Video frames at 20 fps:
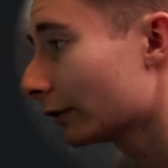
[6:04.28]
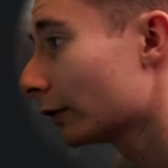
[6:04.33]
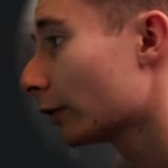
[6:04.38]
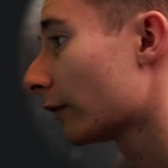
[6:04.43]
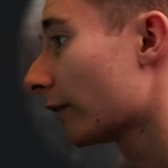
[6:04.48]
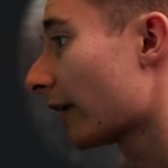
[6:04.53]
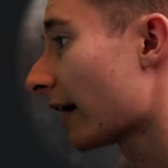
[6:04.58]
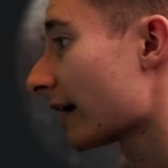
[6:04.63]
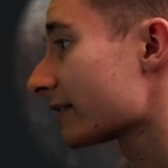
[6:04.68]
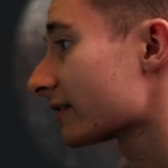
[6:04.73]
of you
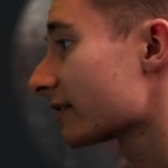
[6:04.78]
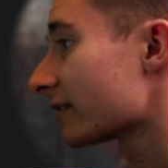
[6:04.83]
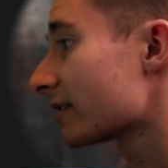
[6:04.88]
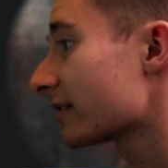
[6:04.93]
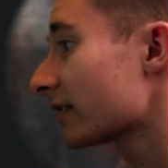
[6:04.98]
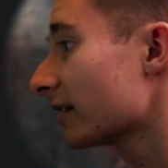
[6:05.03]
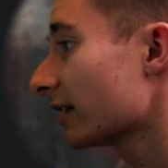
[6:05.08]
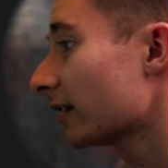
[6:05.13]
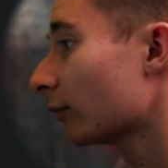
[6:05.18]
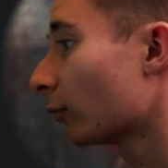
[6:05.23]
have asked to
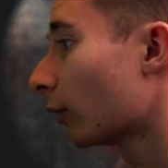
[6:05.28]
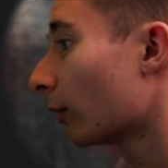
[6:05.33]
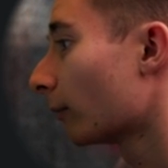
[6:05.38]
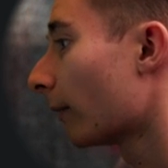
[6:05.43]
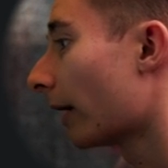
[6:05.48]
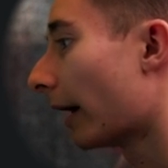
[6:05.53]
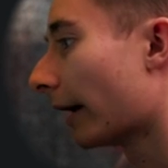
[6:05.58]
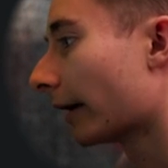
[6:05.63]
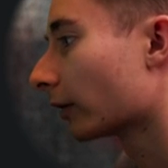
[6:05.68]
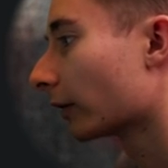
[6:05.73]
see what
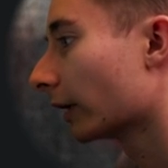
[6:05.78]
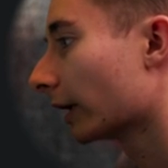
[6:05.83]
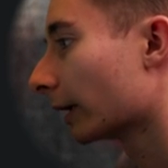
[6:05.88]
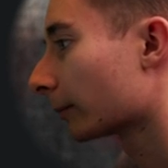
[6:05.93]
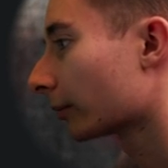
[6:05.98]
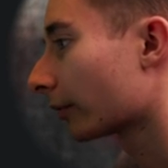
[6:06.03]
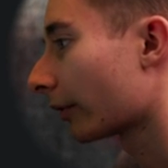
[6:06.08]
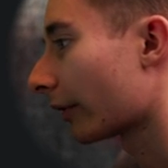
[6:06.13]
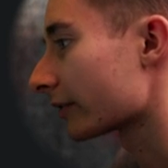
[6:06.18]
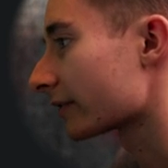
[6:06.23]
my
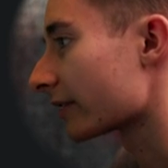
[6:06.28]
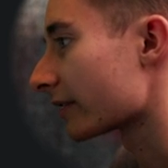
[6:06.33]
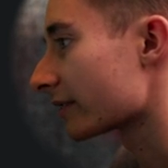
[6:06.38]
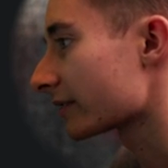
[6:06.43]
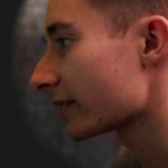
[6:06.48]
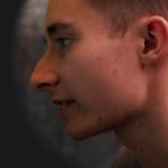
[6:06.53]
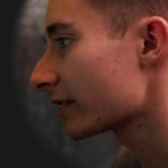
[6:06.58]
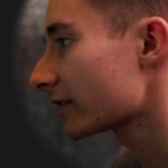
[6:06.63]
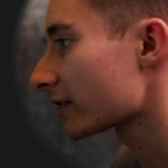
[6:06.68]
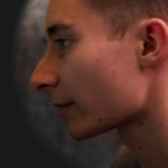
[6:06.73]
grading
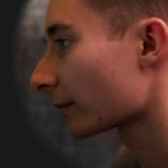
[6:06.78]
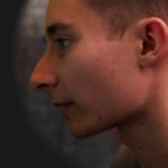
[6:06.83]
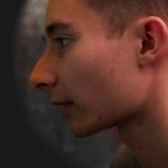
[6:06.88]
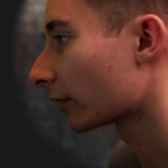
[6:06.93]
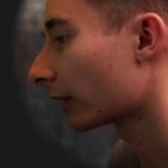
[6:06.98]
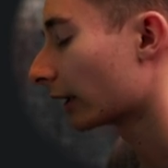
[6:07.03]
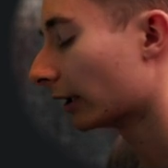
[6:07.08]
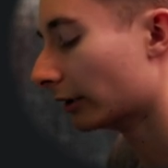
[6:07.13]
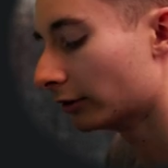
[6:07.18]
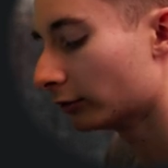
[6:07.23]
process is. So I'm going
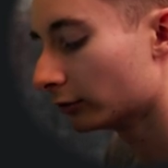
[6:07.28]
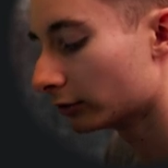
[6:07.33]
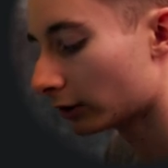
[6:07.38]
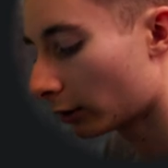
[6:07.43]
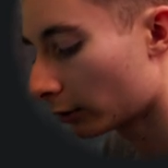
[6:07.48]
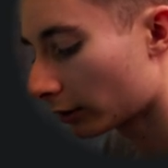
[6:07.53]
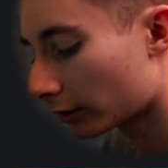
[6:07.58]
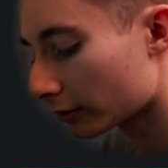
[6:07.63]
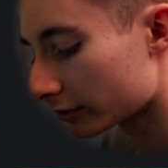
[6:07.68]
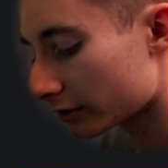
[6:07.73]
to create a new
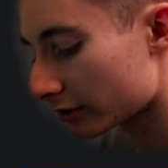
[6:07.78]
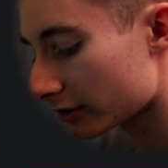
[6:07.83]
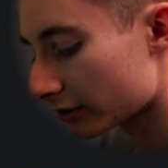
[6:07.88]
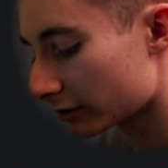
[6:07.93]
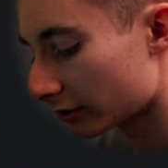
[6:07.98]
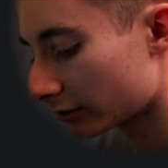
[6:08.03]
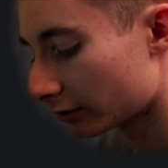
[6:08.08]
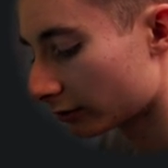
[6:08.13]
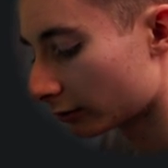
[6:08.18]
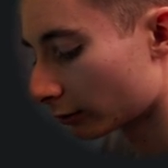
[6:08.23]
node and just
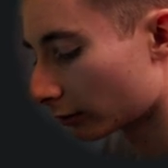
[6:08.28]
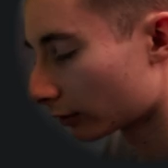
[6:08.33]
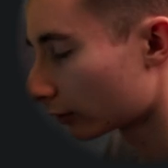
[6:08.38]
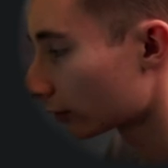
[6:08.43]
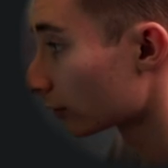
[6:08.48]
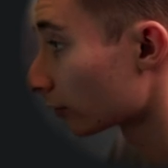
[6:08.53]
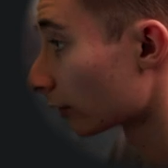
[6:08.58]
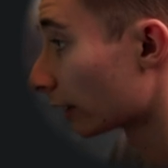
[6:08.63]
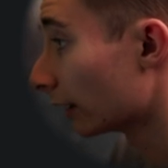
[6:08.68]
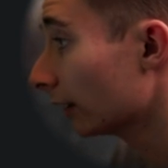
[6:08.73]
do
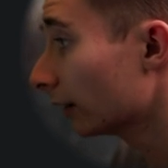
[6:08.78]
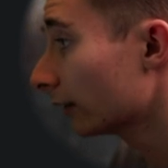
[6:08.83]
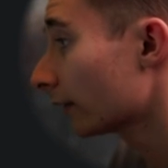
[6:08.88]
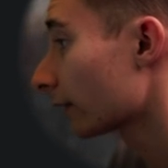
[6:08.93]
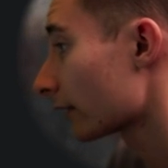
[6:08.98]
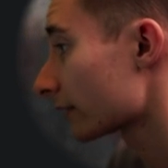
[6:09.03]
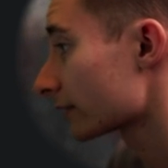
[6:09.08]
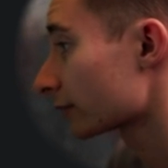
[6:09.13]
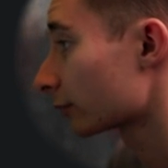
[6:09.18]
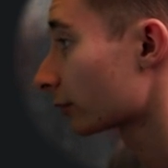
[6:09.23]
grade.
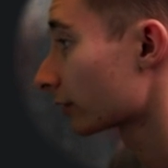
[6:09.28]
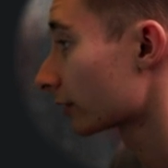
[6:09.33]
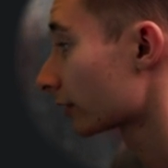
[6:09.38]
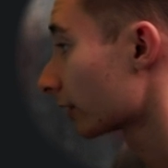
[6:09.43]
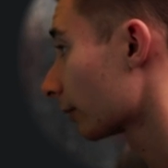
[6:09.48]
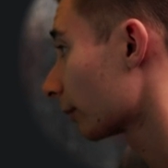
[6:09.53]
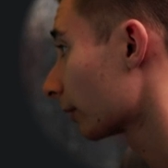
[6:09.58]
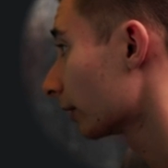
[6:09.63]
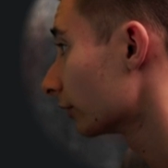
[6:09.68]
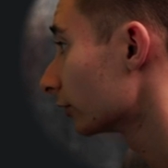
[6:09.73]
That's where
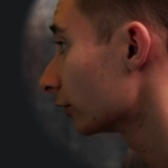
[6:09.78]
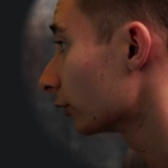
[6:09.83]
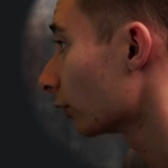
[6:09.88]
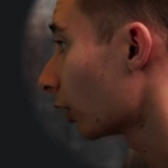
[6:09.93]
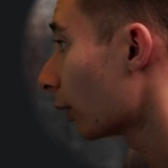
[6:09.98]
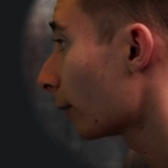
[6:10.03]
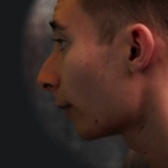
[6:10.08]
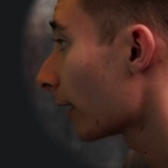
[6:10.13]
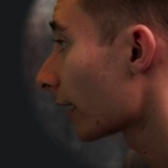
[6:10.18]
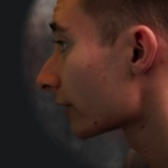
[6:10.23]
I'm going to do
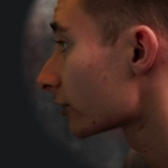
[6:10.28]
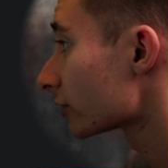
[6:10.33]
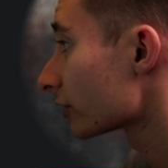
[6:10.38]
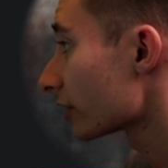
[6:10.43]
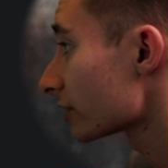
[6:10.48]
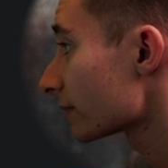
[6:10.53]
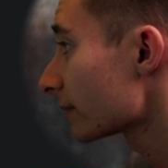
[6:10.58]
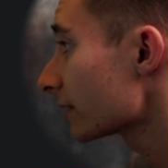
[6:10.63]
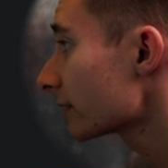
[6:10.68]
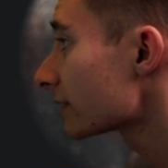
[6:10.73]
all my
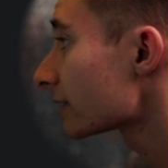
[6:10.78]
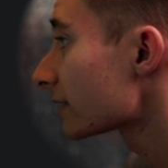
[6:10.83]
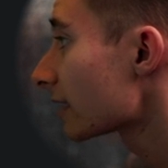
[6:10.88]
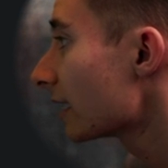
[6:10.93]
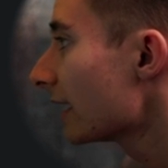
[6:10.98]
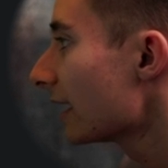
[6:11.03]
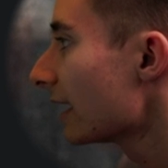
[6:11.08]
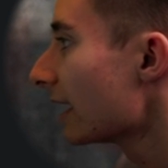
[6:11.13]
adjustments.